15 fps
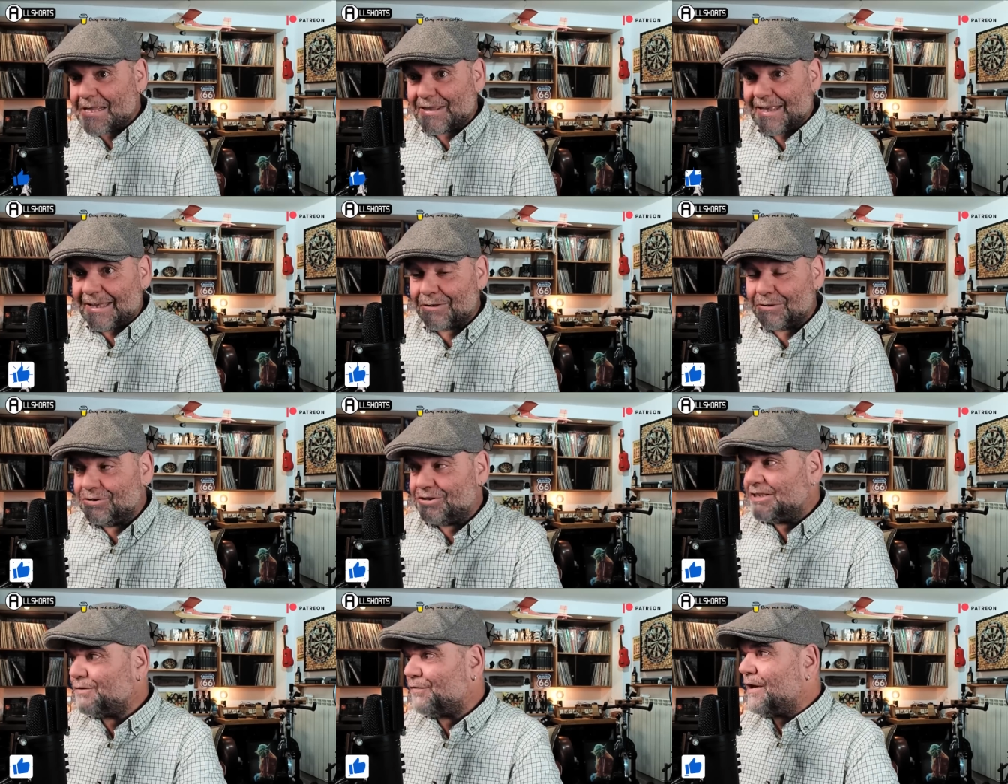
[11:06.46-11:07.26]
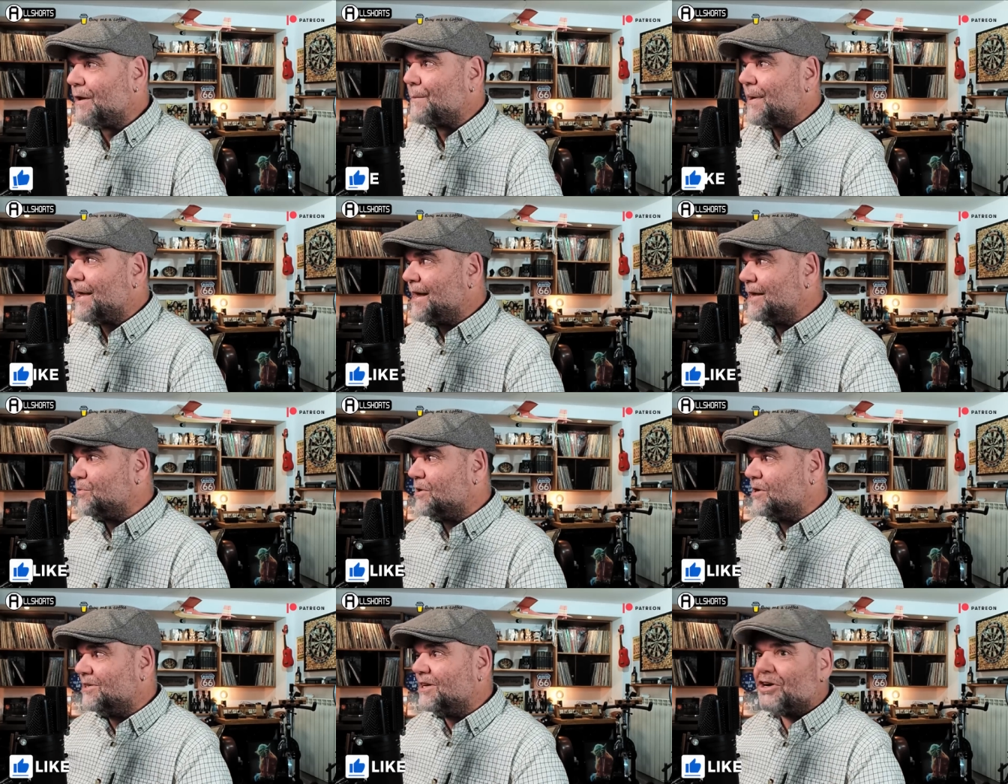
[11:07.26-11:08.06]
deals, let's think of bad,
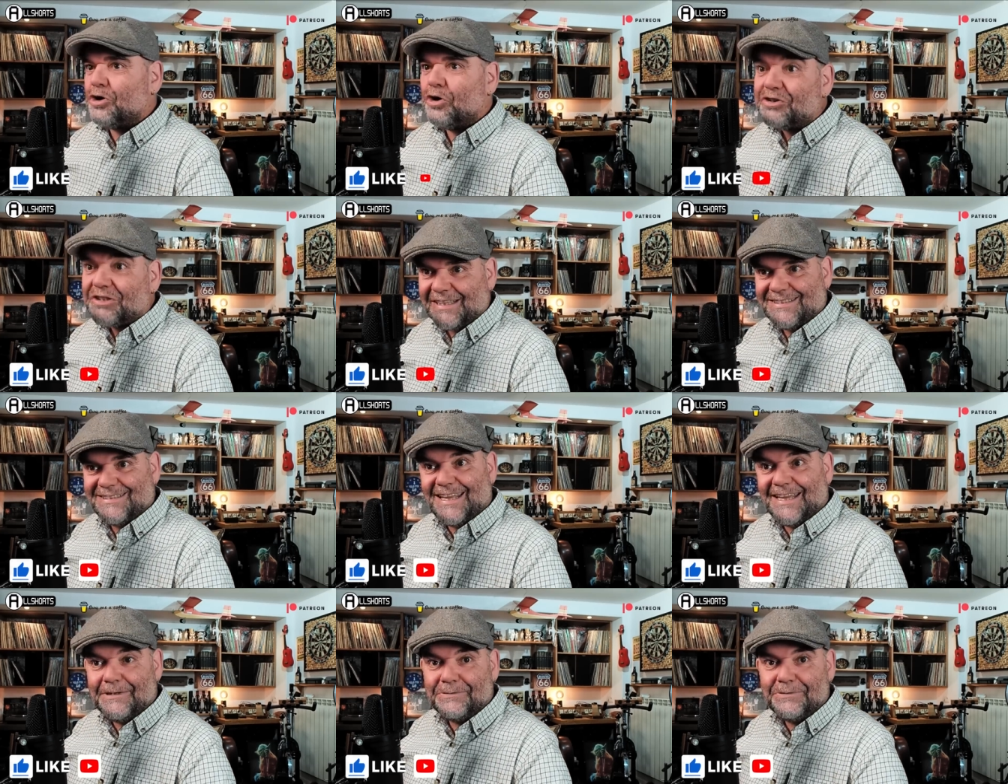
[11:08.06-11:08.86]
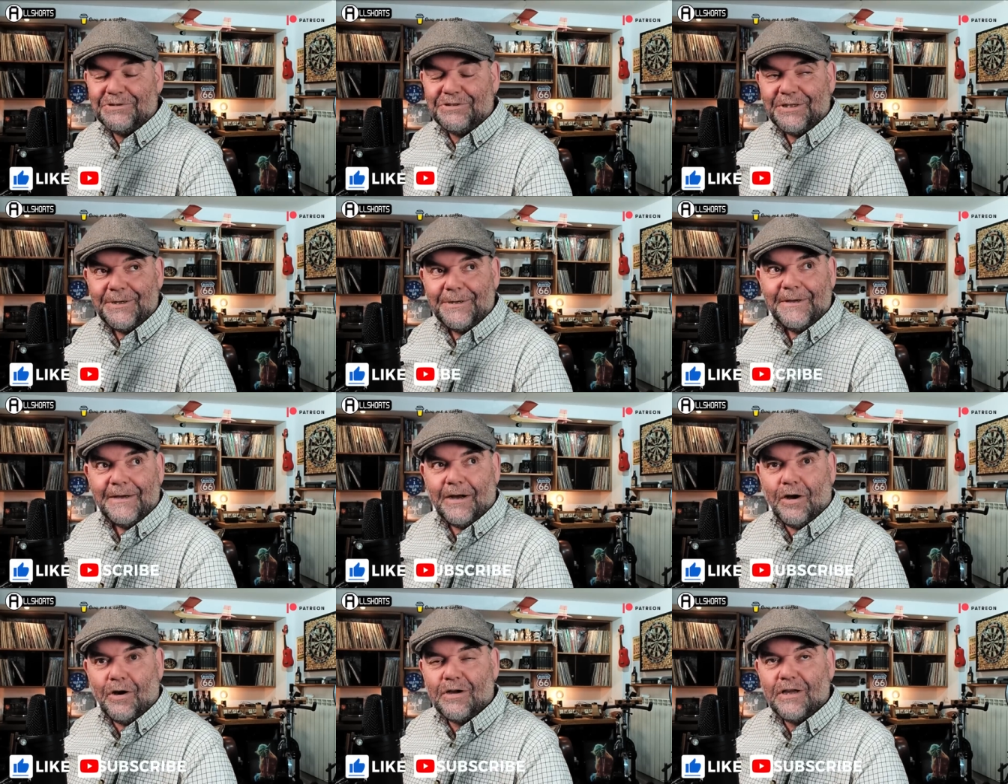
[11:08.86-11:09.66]
well, narcotics deals.
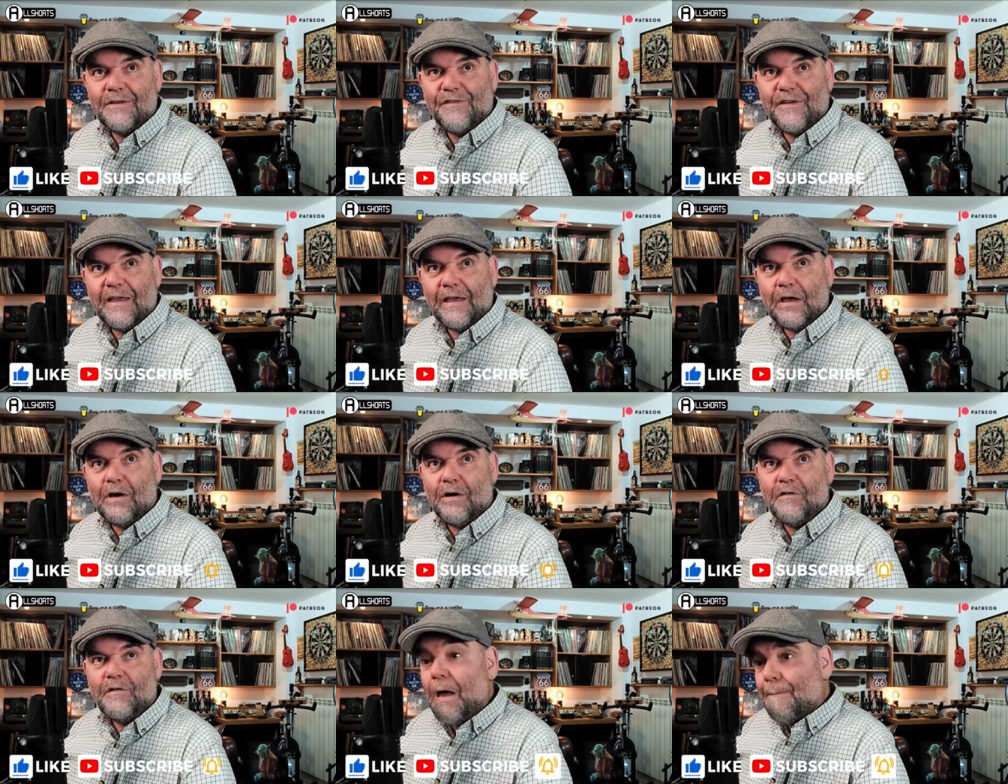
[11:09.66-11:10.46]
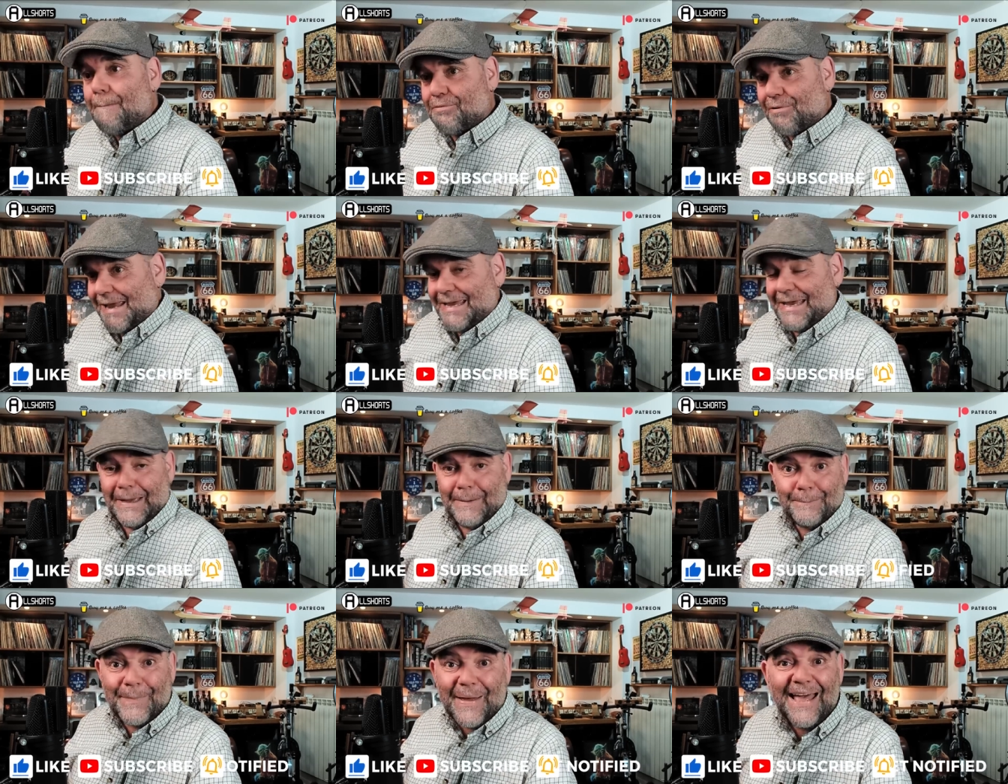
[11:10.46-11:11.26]
I'm going to think of
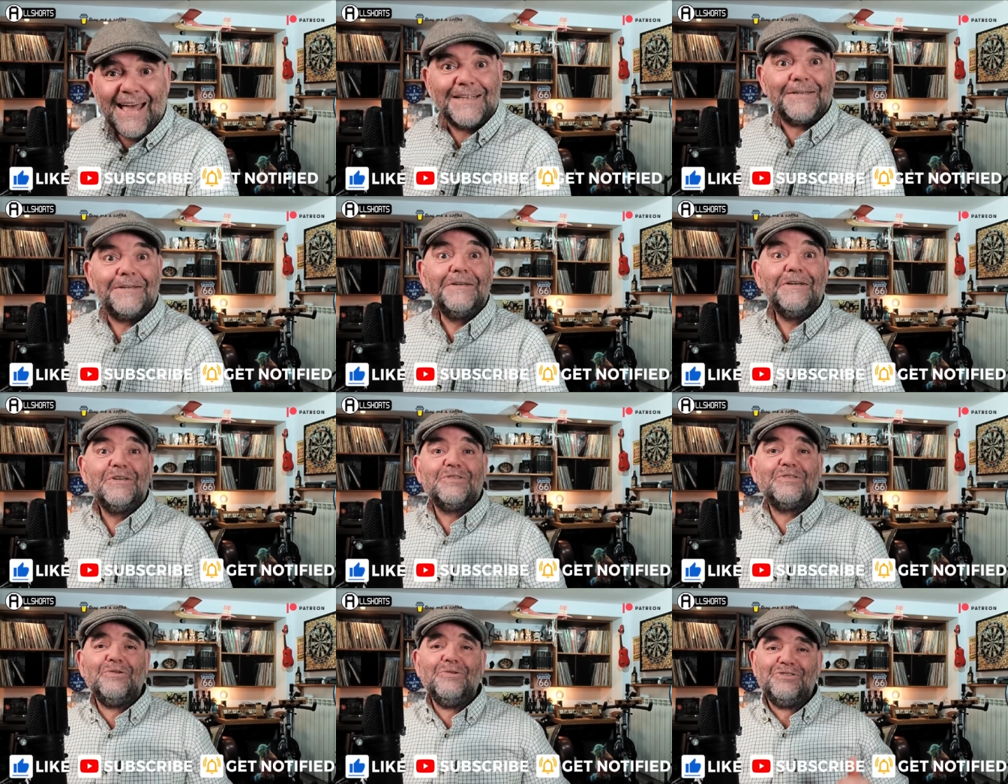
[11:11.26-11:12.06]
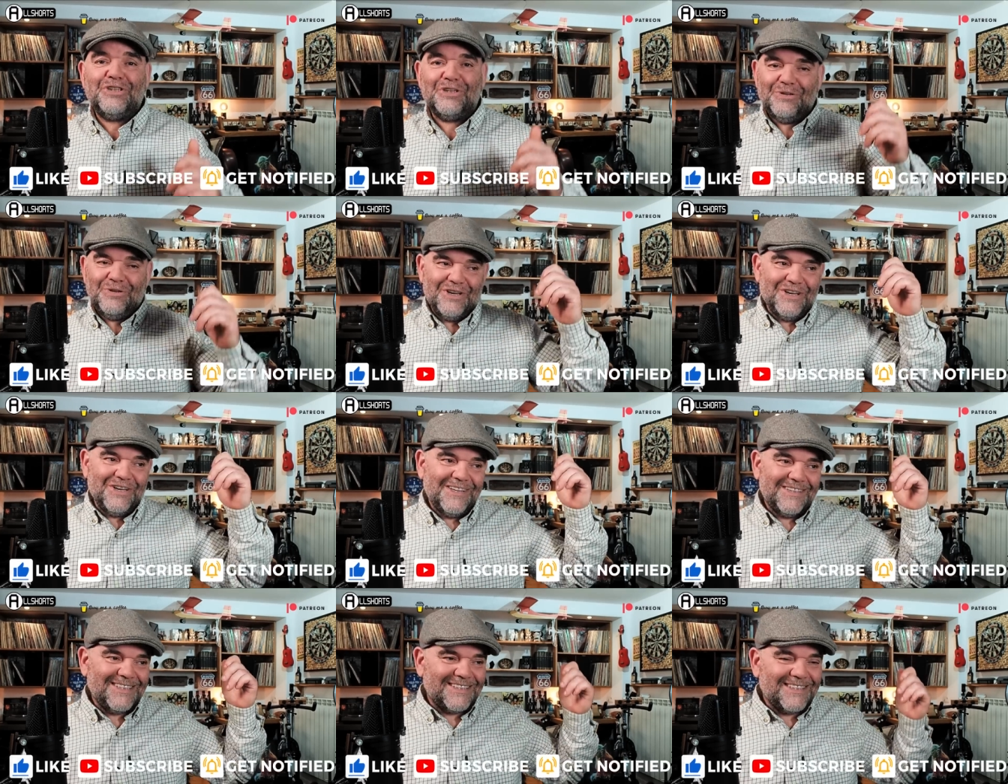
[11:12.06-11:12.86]
Breaking Bad. So to
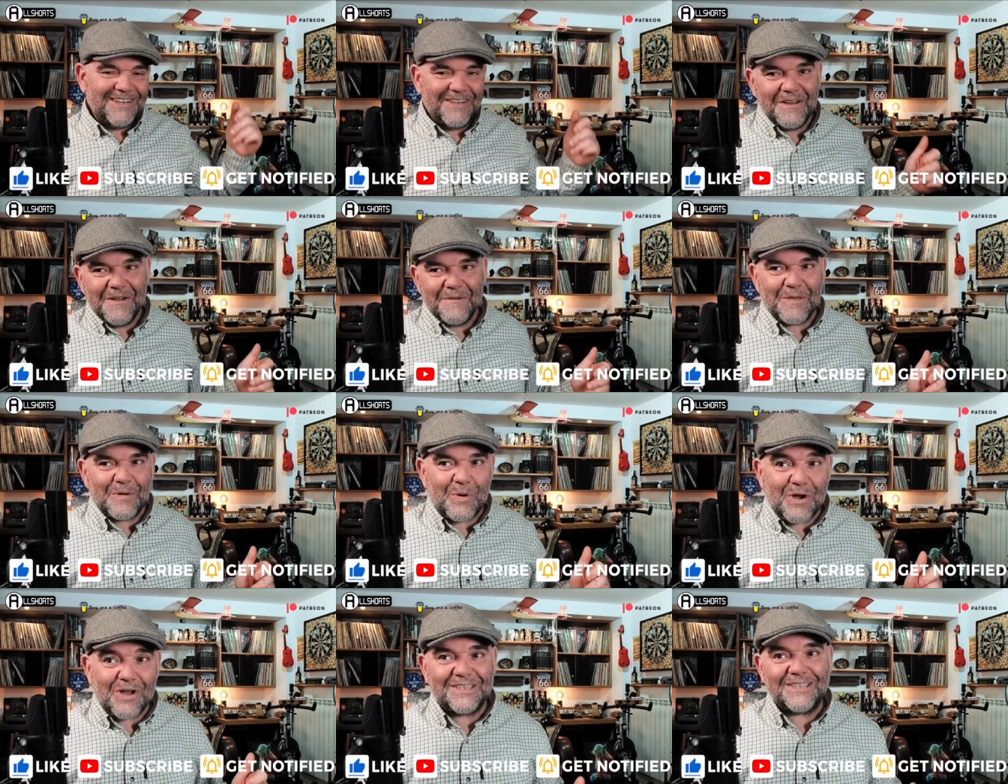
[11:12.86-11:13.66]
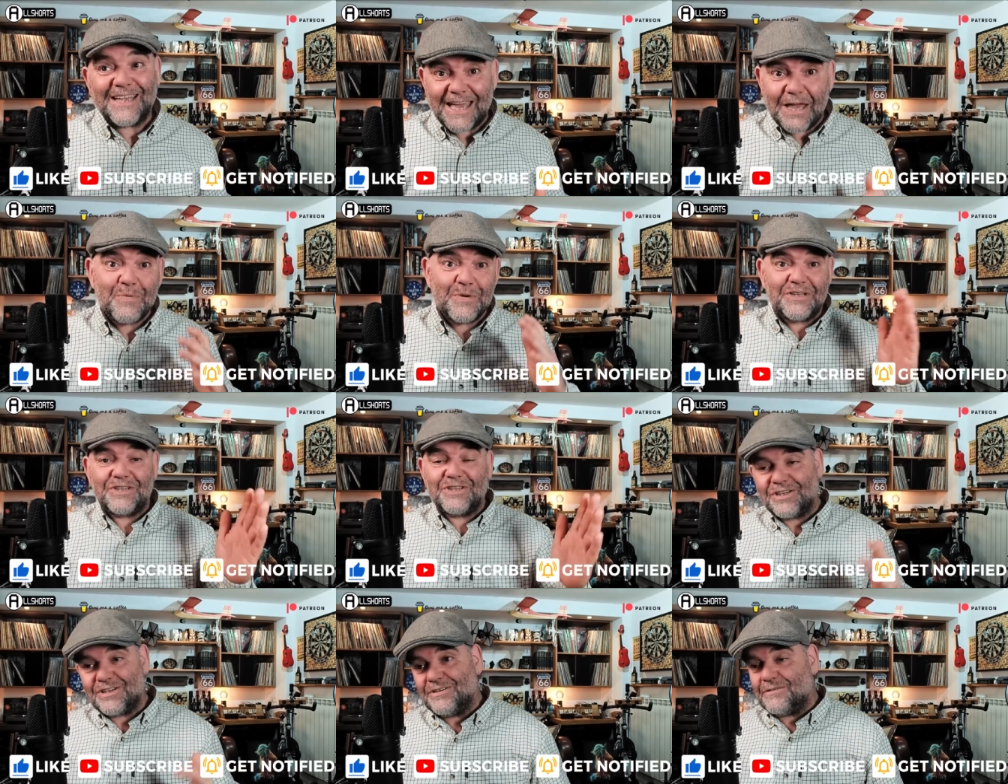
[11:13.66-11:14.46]
the word today,
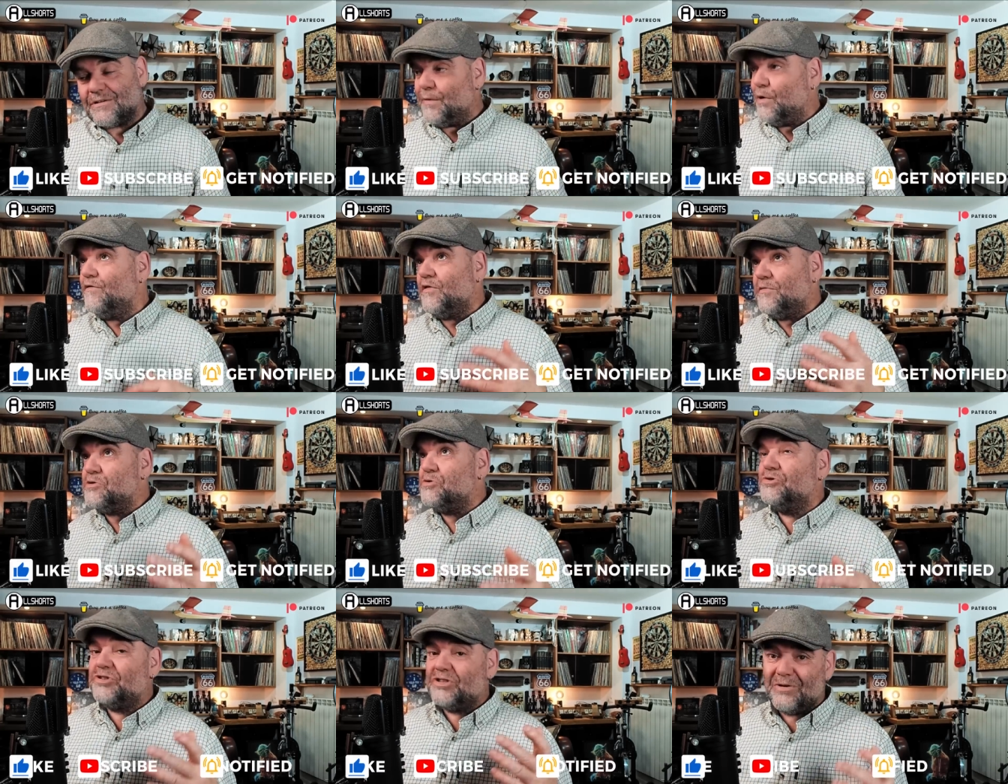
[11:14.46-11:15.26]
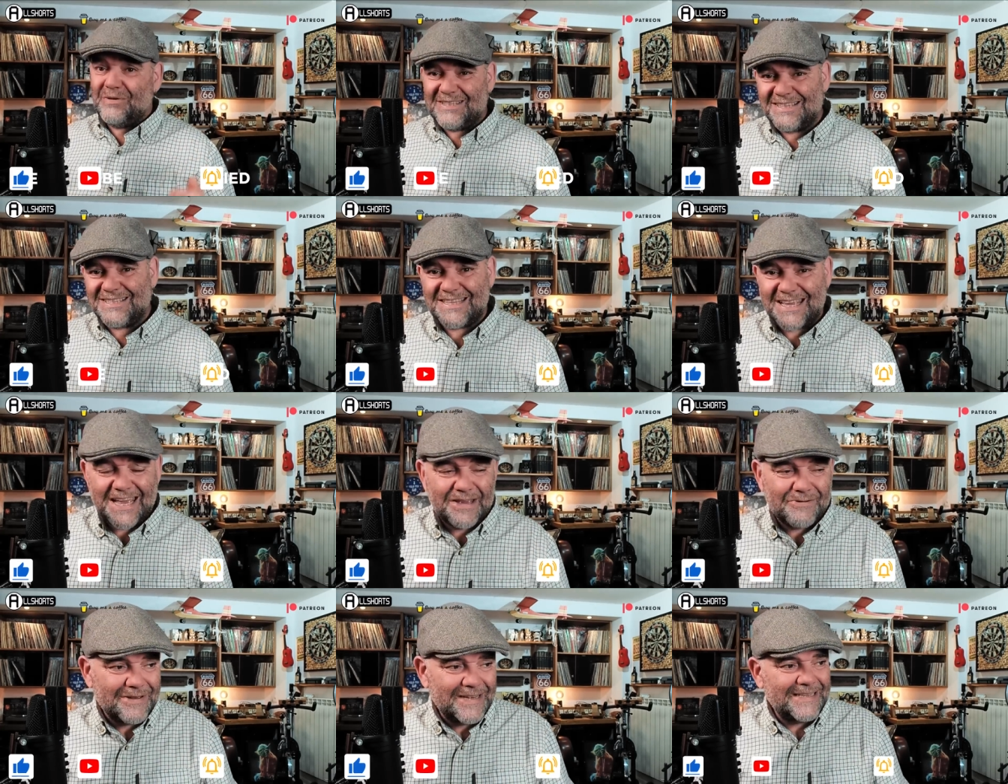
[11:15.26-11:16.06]
which is a movie, but also it's a
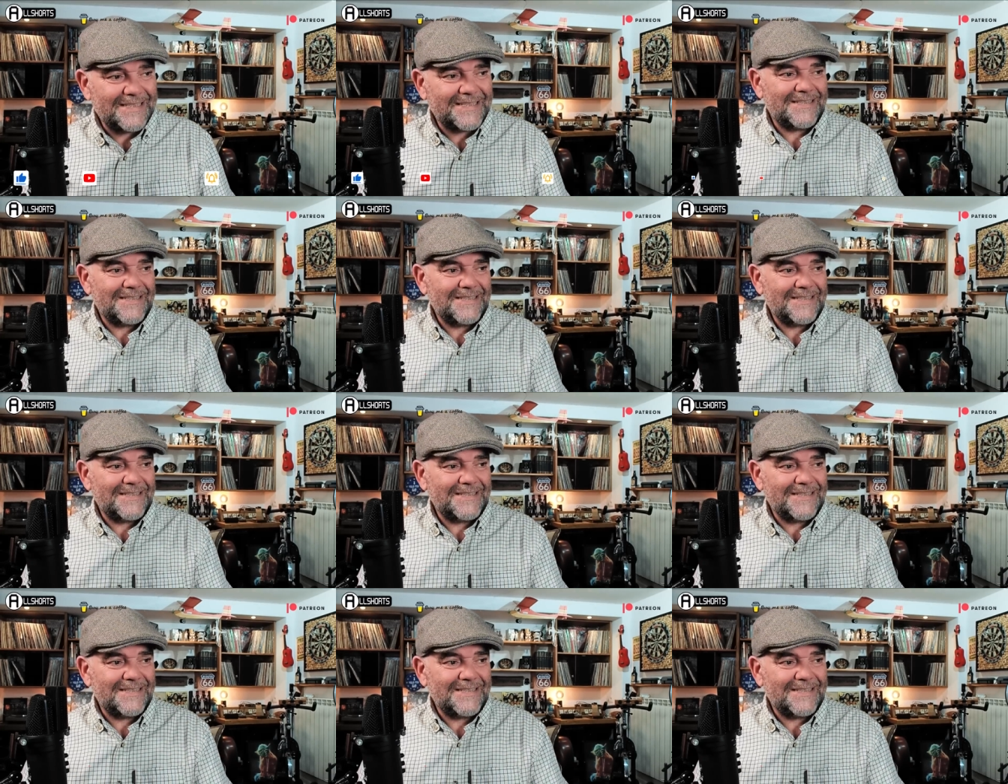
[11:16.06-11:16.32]
series,